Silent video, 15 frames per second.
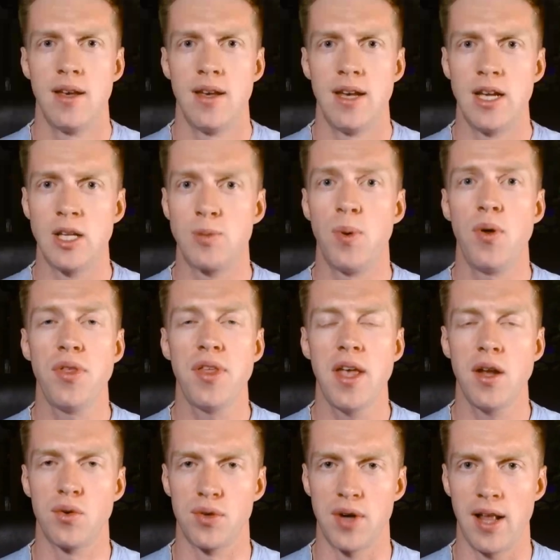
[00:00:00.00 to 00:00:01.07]
It's both a
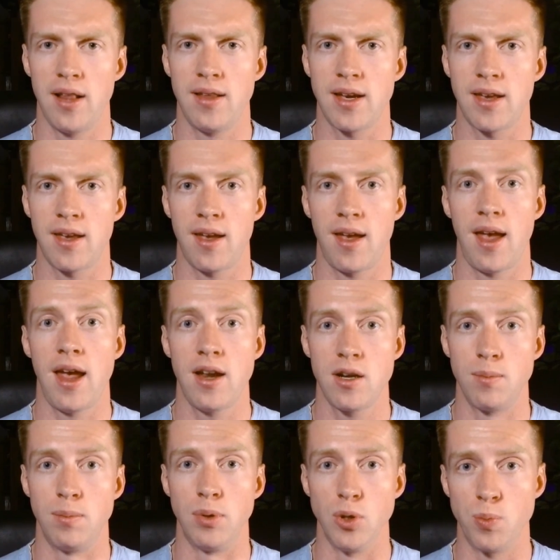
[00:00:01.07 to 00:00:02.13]
relic and a
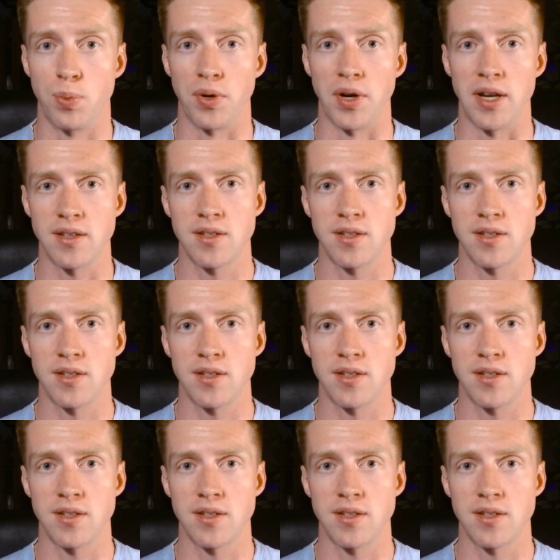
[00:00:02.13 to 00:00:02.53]
blueprint.